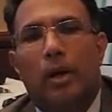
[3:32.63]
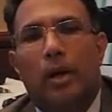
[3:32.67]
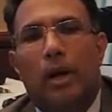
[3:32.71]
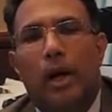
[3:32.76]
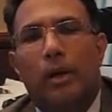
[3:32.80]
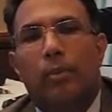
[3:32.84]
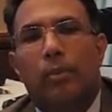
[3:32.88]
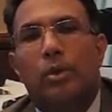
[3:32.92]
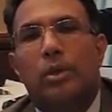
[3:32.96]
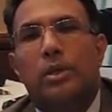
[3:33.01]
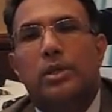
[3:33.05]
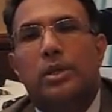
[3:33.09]

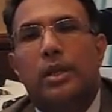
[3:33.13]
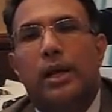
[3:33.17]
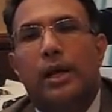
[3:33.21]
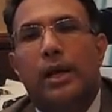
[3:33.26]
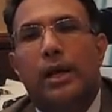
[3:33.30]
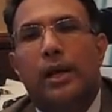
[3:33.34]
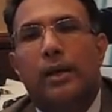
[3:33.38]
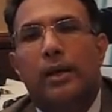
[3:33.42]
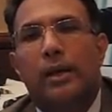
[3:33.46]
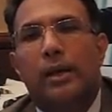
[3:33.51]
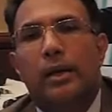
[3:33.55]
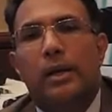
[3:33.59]
I would
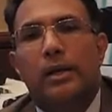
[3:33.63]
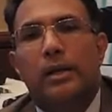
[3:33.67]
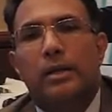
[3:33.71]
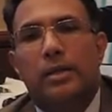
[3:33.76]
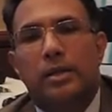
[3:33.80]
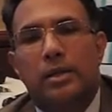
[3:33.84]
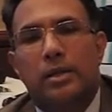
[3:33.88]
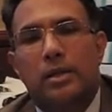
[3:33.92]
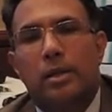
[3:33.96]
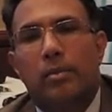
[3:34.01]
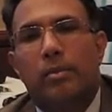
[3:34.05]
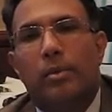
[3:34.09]
say
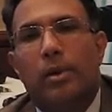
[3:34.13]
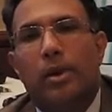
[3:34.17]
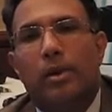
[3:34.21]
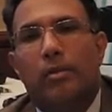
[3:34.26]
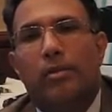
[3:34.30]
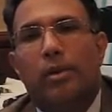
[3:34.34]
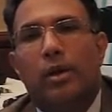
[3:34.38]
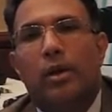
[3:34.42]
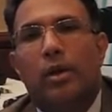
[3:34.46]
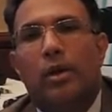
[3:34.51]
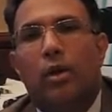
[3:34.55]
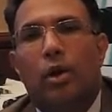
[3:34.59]
system
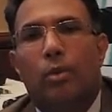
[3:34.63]
driven